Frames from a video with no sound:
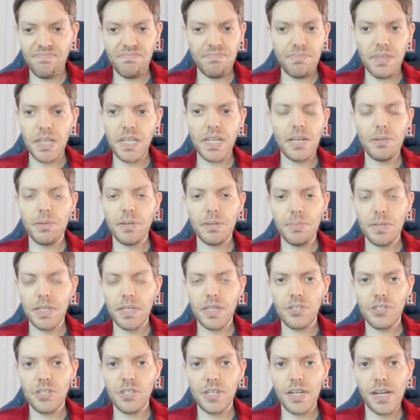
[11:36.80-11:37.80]
being able to
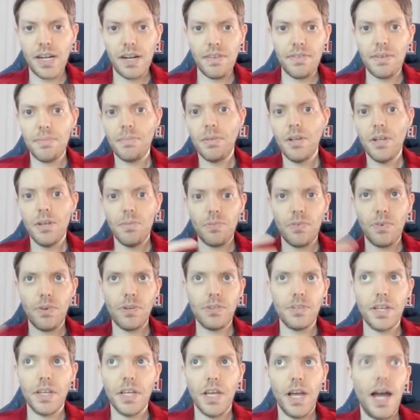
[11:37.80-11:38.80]
beat the shit out of him before
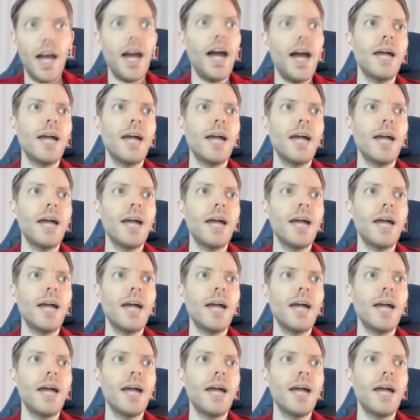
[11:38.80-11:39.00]
he's like,